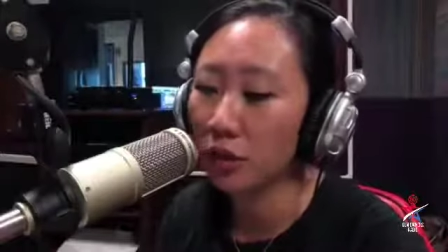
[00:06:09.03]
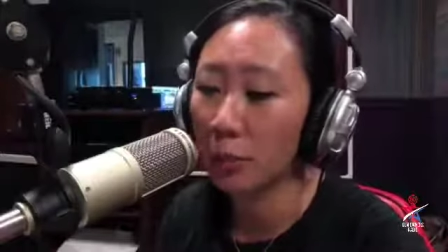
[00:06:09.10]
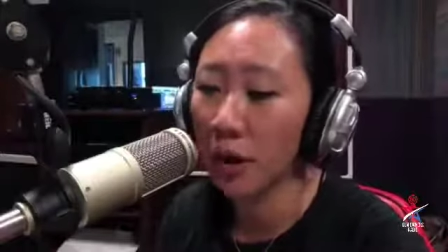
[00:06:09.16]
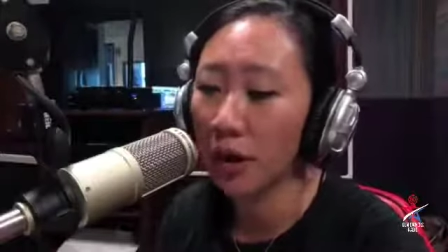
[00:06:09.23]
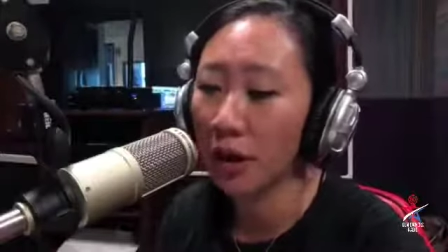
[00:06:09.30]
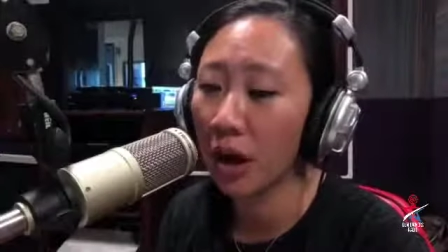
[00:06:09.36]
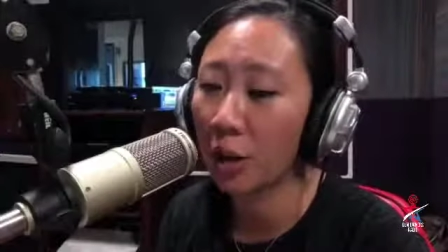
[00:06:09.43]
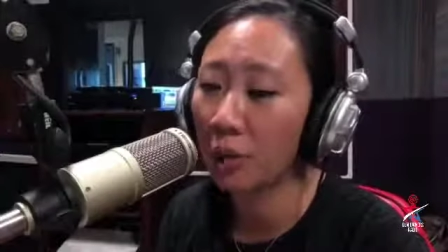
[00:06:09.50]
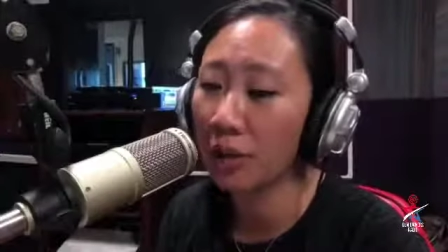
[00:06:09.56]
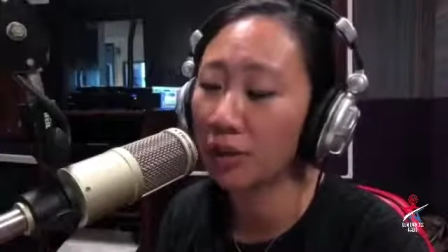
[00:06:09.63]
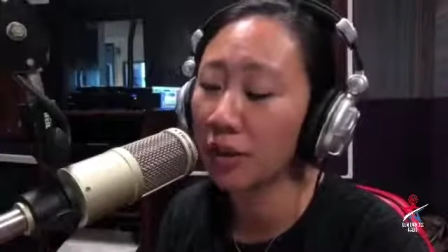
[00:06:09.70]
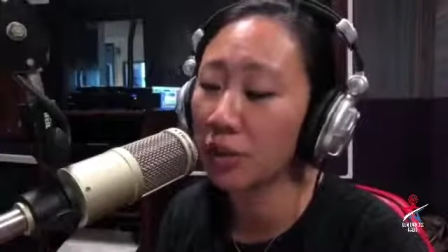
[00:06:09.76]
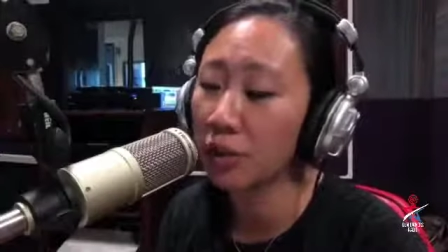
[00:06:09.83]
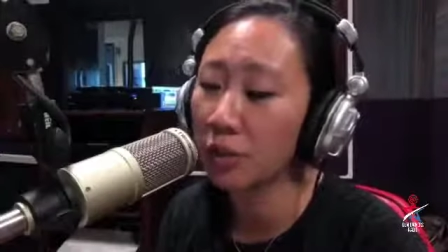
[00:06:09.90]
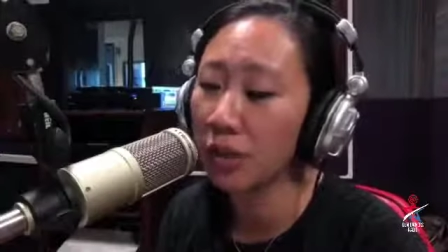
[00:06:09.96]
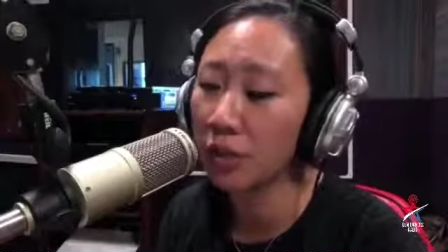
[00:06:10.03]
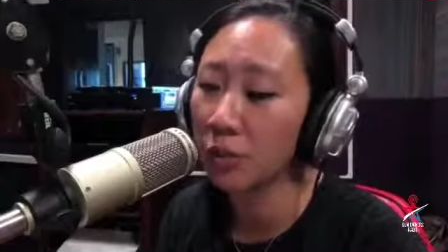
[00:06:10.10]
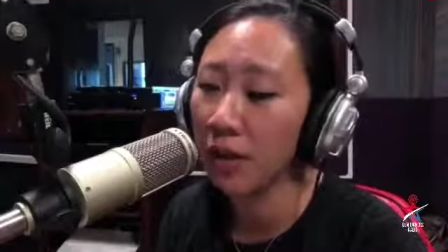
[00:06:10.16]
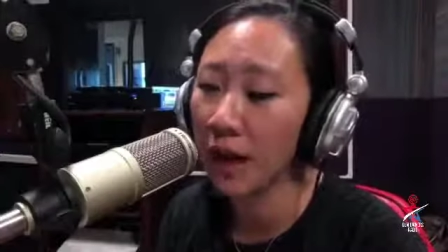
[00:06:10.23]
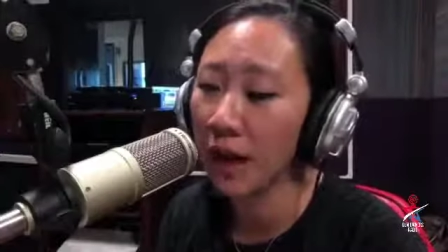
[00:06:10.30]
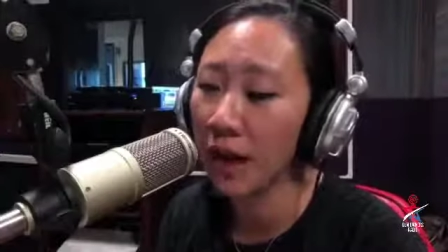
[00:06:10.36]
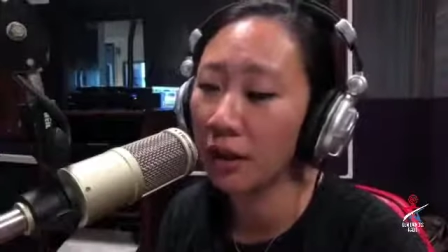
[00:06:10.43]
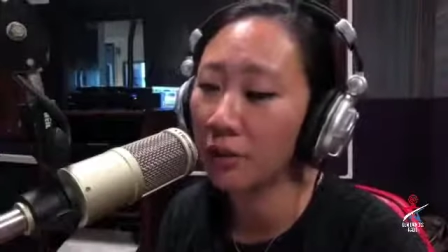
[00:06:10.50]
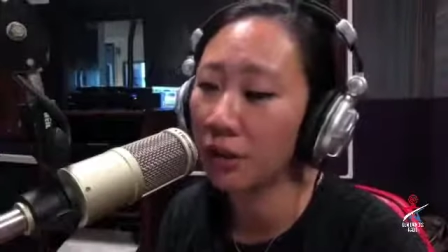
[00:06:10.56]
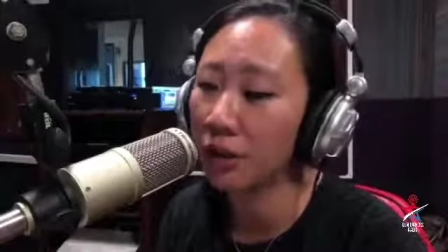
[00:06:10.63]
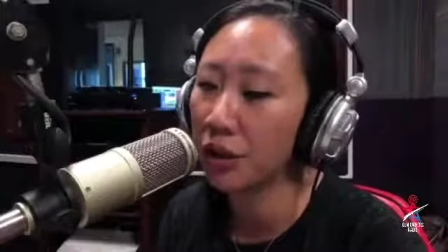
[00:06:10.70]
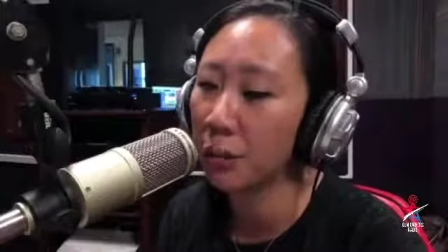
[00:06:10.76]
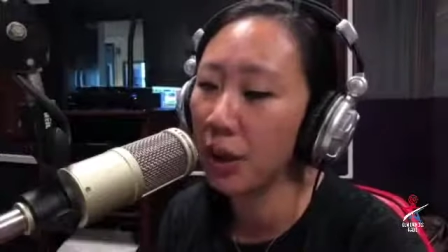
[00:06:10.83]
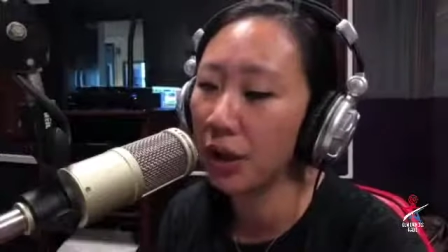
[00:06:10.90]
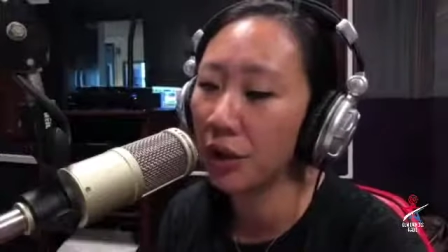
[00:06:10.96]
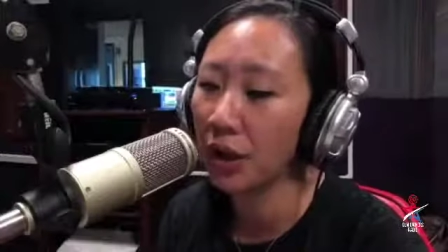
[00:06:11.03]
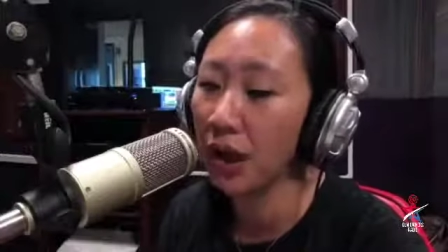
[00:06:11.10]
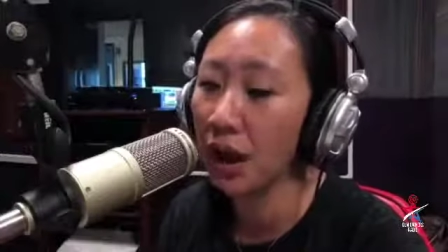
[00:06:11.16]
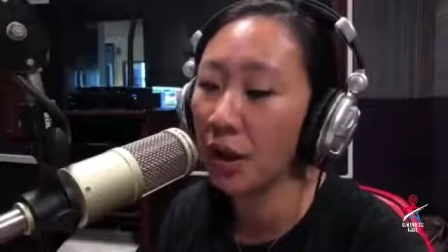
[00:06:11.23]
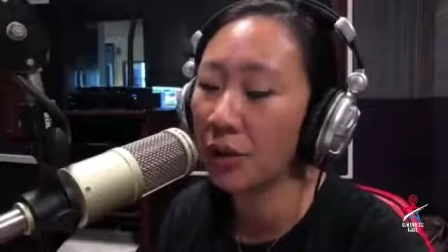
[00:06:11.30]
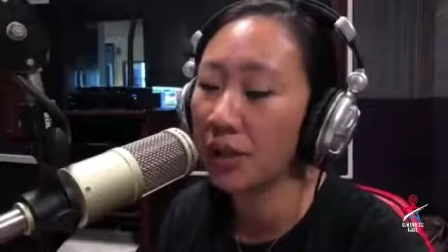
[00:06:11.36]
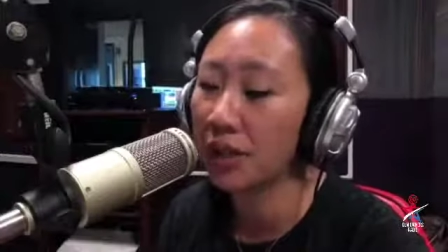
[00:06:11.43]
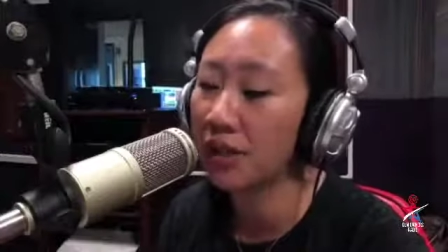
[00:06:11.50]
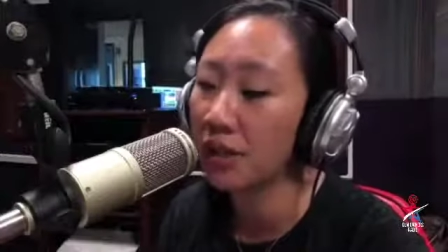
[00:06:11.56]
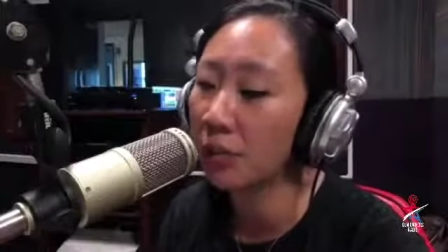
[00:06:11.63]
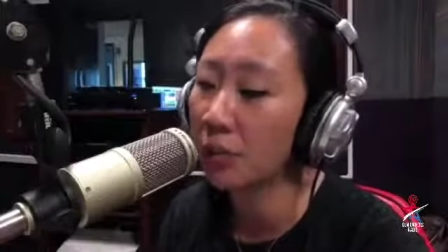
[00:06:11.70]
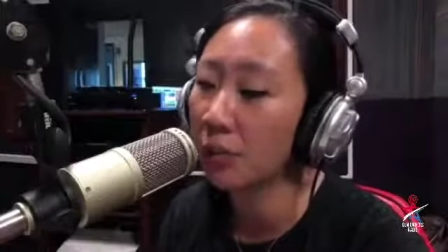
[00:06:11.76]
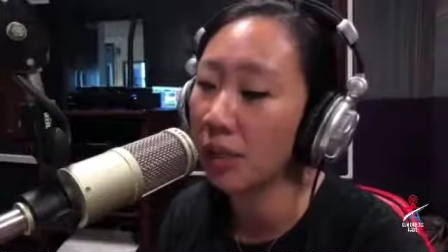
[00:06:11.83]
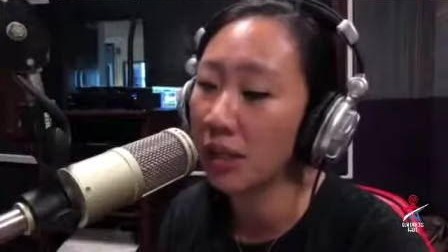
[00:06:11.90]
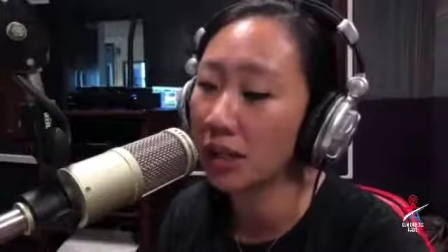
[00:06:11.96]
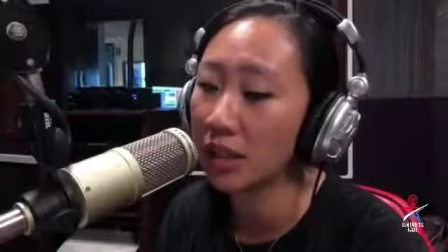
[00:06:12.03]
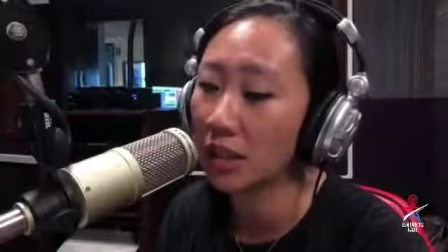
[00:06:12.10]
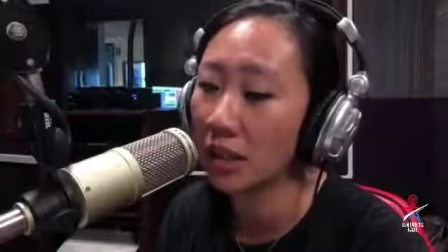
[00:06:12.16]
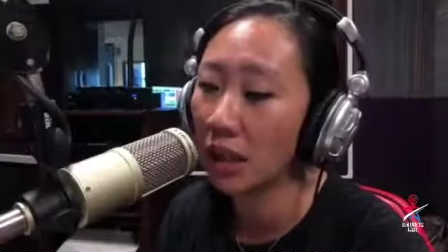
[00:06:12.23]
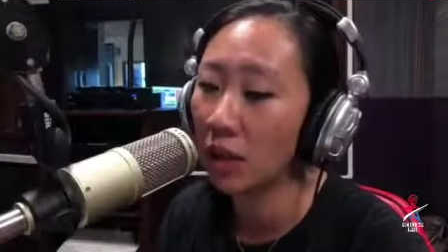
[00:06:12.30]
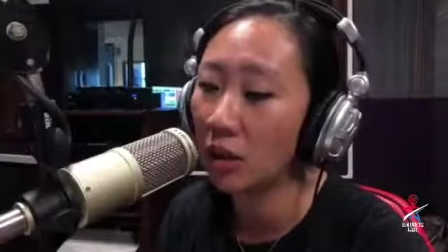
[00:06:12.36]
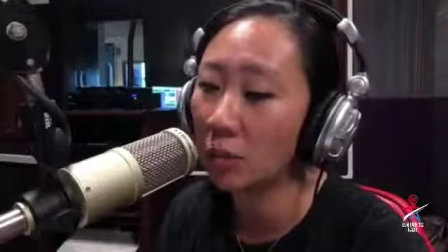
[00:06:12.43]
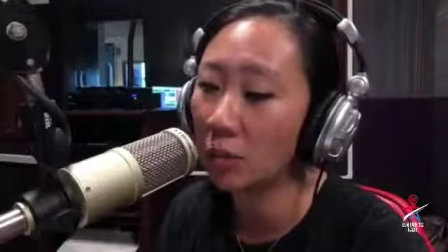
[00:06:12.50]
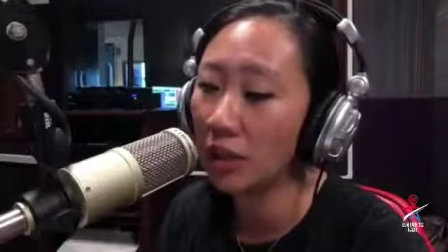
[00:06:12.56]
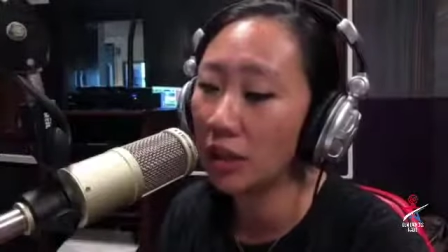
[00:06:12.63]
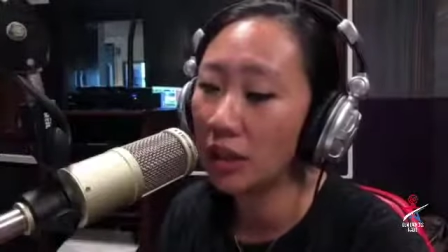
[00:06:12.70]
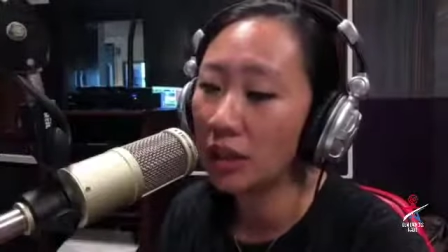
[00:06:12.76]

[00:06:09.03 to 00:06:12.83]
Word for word: no matter how many victories we have and no matter how easy we make it to help,